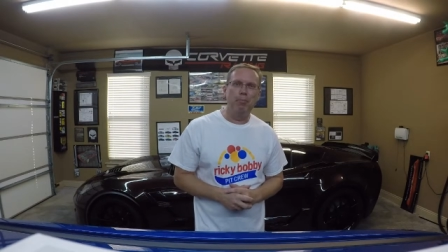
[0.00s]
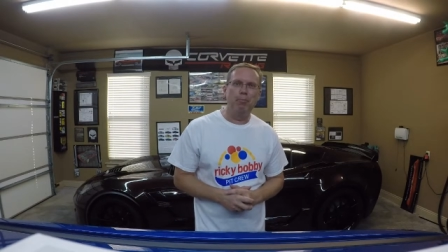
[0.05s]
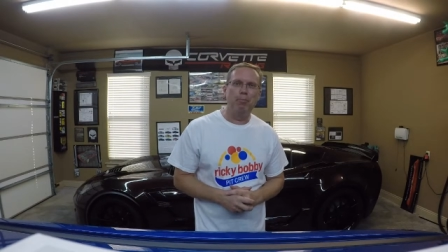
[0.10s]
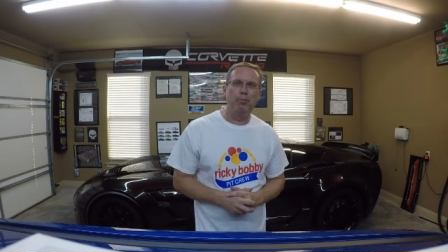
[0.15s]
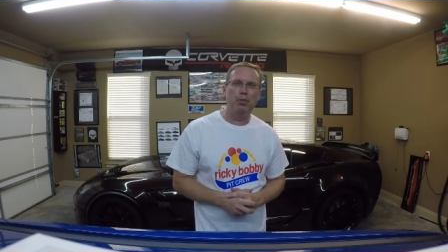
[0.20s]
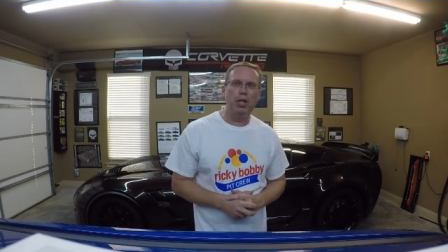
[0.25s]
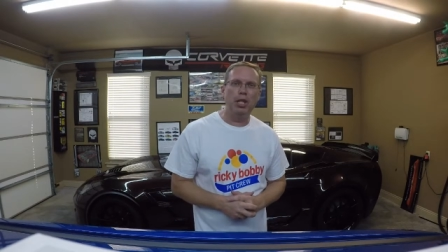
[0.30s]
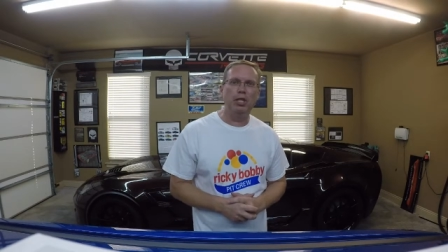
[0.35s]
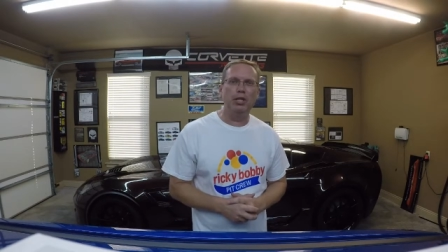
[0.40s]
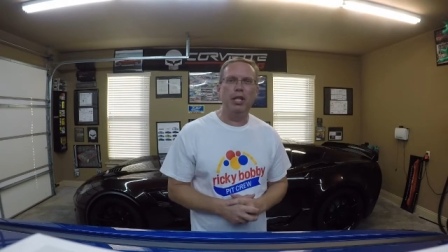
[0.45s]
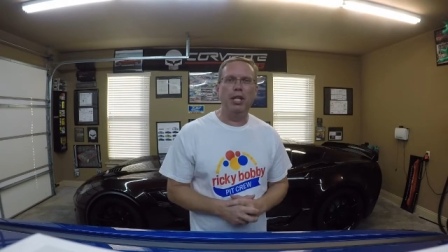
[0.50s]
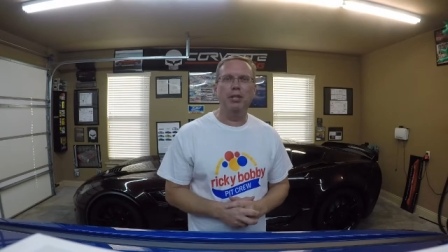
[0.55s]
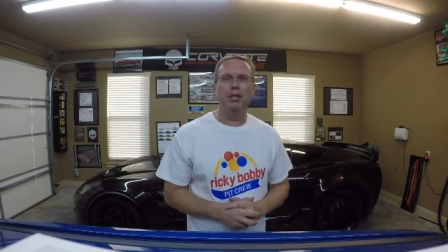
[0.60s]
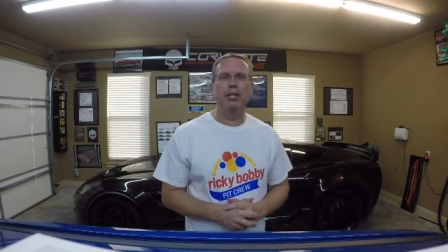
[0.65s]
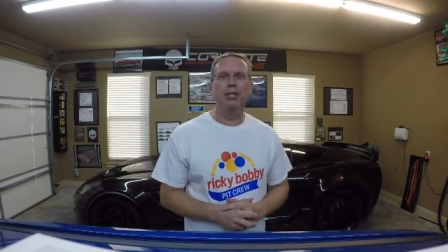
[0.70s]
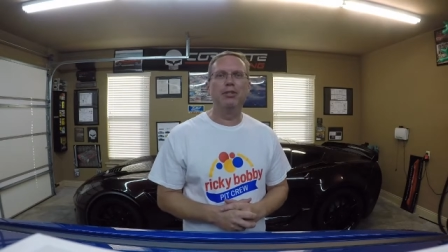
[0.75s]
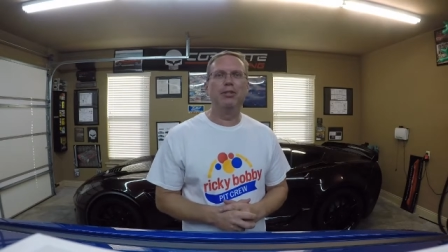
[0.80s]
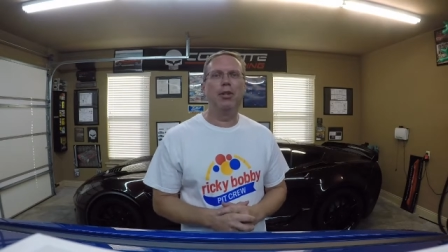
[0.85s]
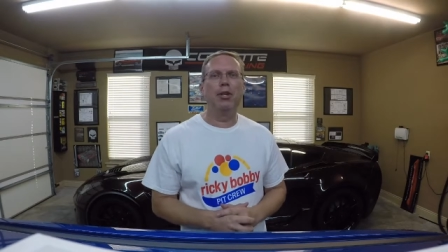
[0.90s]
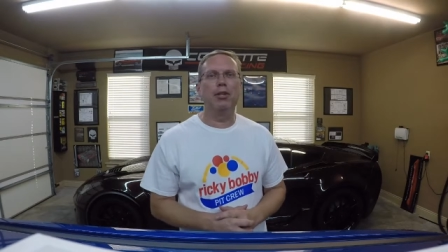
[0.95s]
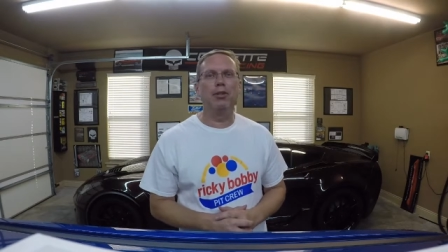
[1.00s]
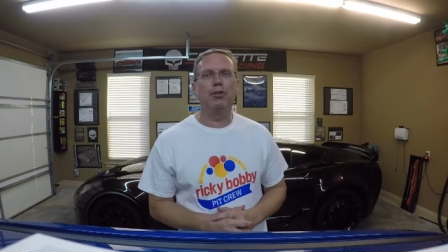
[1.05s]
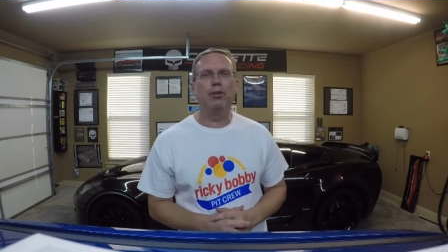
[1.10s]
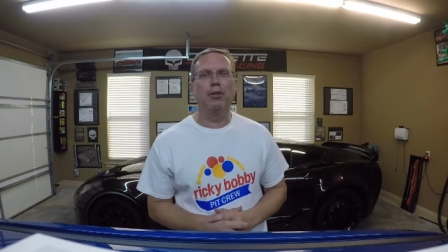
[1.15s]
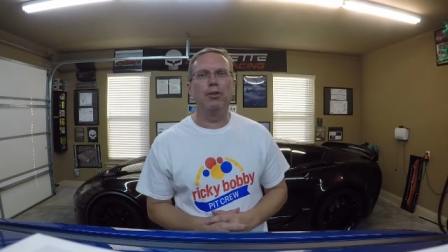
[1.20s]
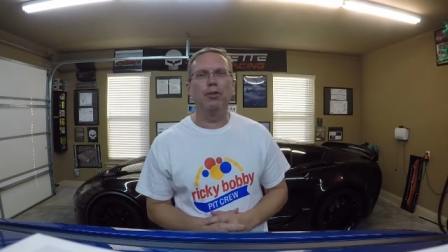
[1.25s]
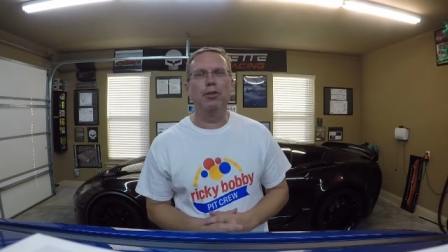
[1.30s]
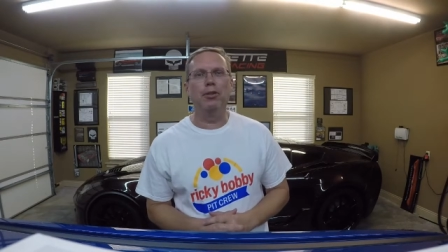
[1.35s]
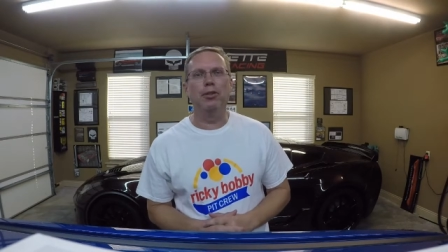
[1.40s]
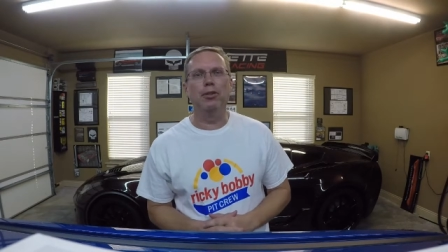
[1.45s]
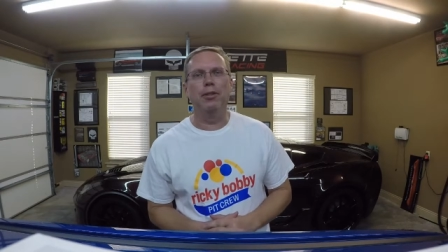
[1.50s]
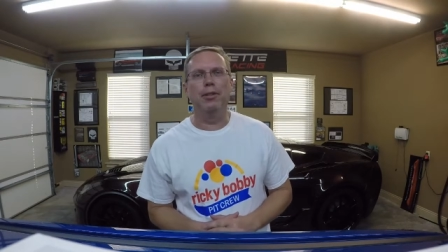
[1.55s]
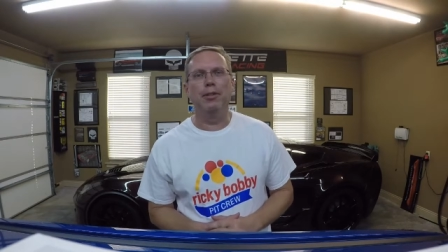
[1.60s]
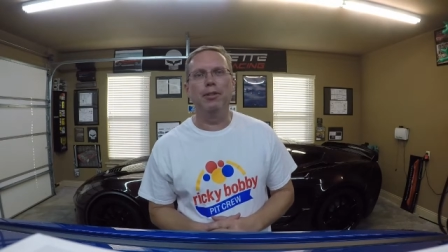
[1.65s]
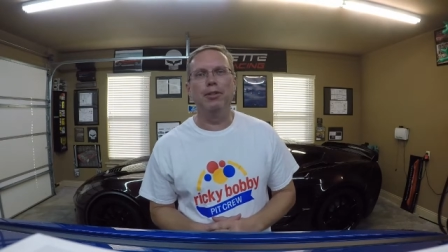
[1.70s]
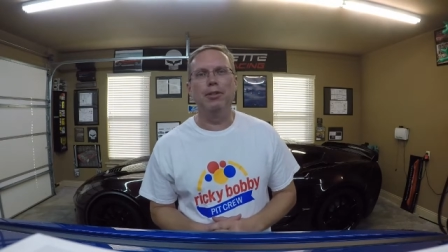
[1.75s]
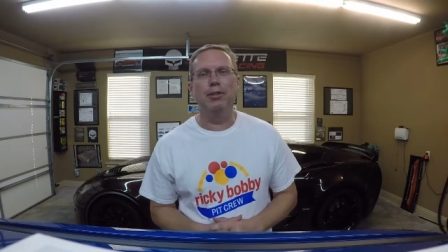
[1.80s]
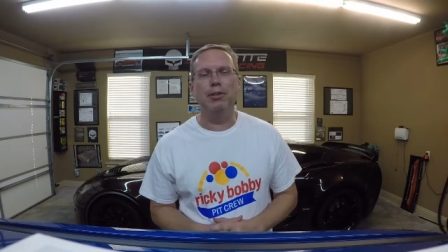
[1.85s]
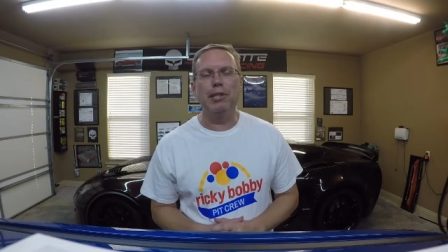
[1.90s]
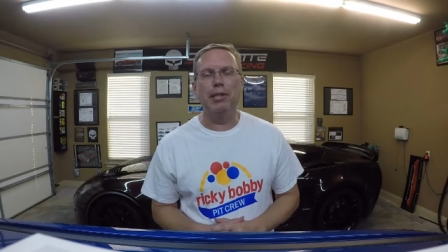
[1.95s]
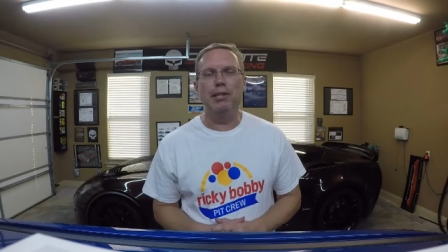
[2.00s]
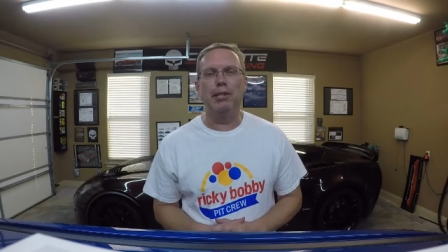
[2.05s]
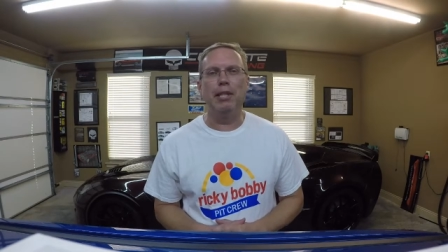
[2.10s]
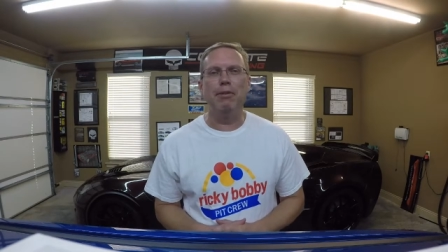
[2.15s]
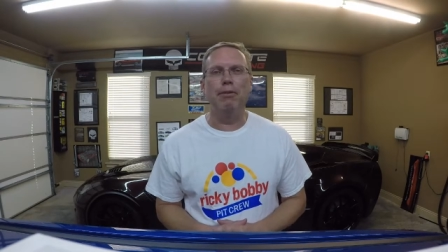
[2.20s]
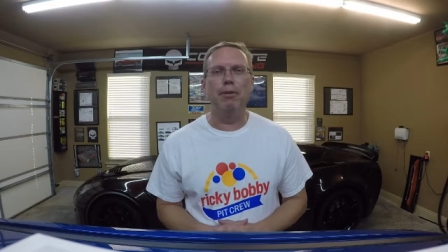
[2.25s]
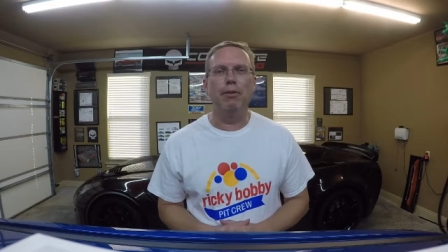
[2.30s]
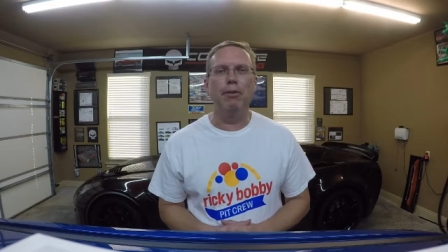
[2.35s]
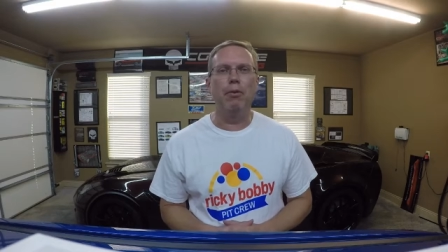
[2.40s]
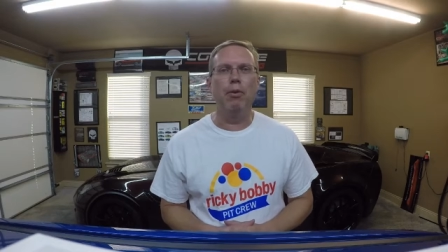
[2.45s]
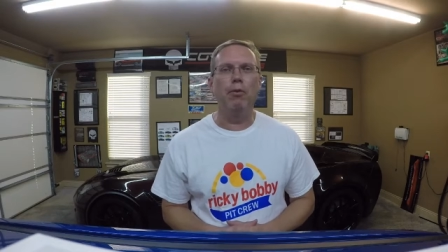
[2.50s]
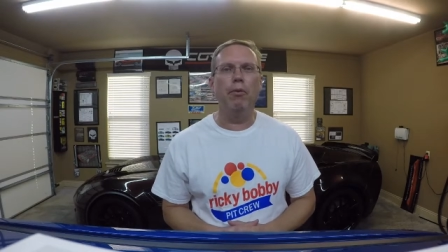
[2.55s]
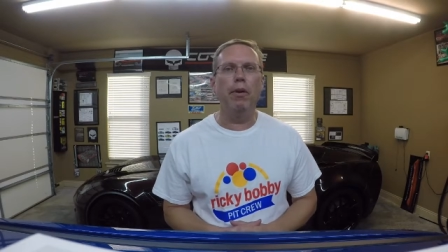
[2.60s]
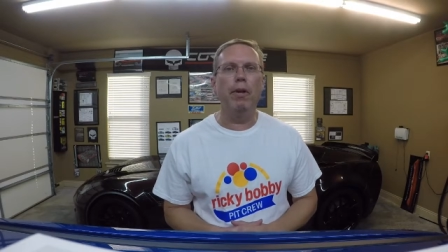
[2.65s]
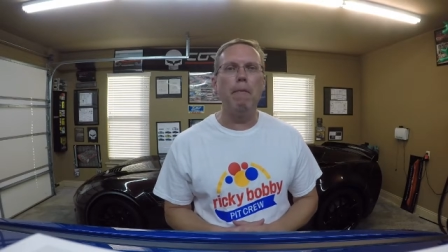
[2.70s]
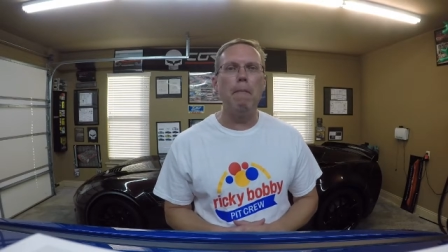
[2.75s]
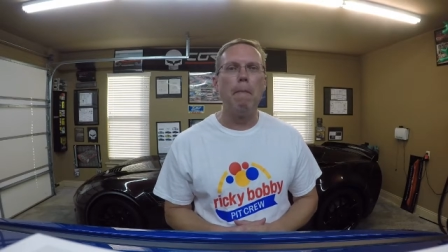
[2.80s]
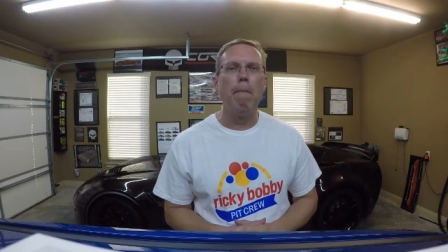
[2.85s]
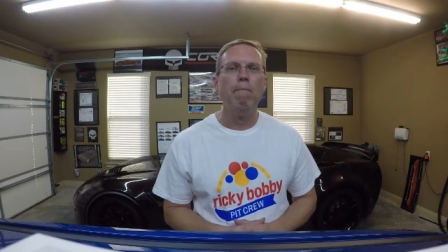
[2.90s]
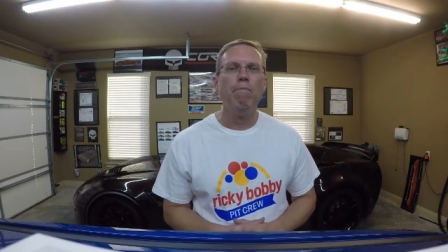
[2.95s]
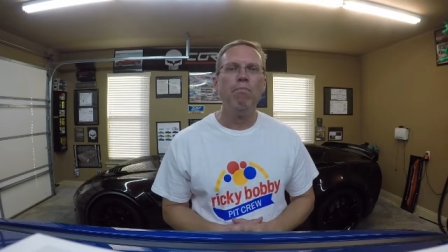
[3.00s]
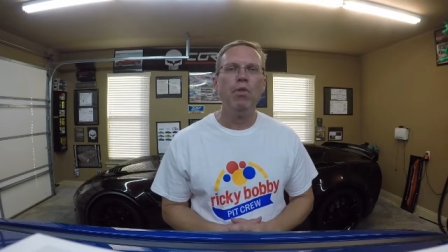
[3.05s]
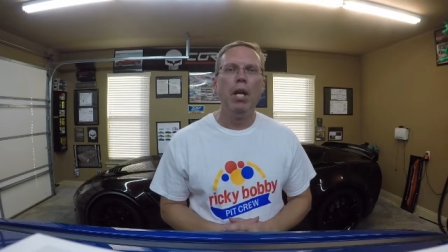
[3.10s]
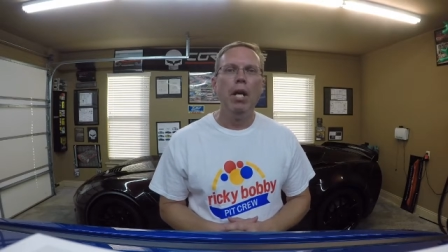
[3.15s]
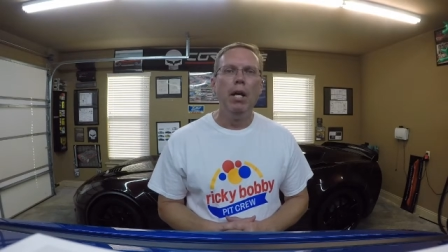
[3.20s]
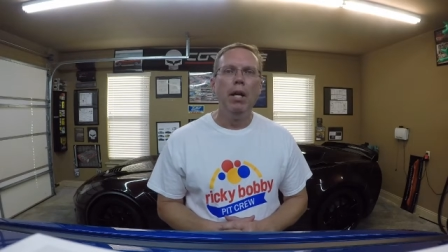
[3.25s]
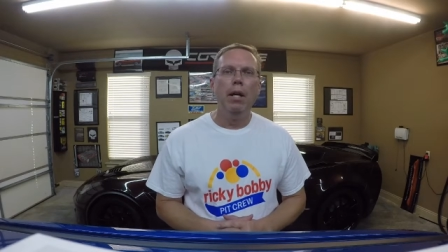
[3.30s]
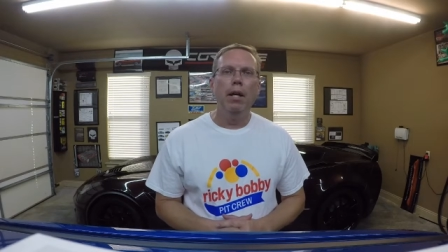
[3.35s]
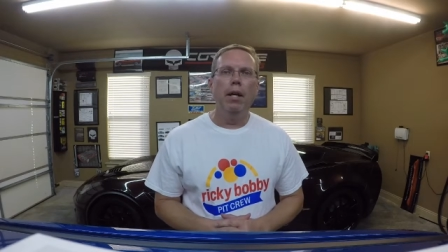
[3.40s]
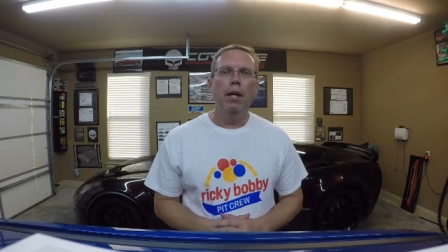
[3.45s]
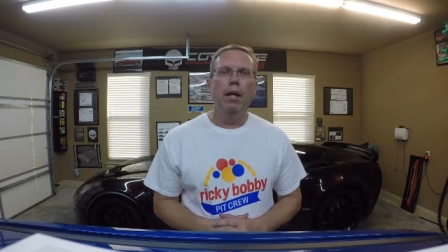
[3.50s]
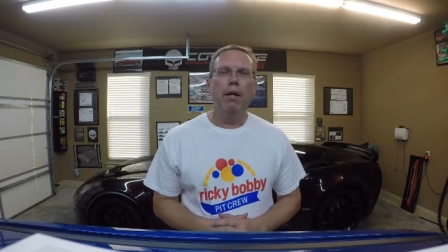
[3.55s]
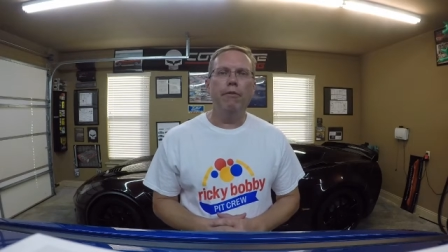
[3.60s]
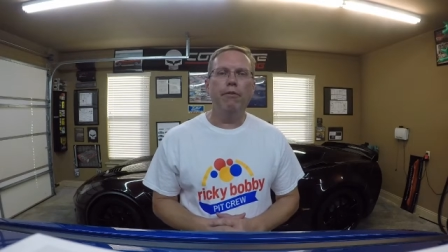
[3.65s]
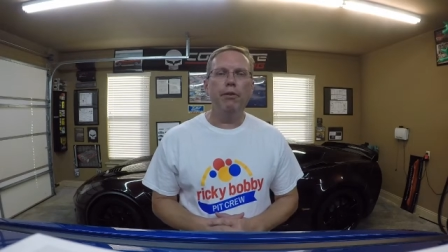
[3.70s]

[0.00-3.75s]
changing out the exhaust on your C7 Corvette.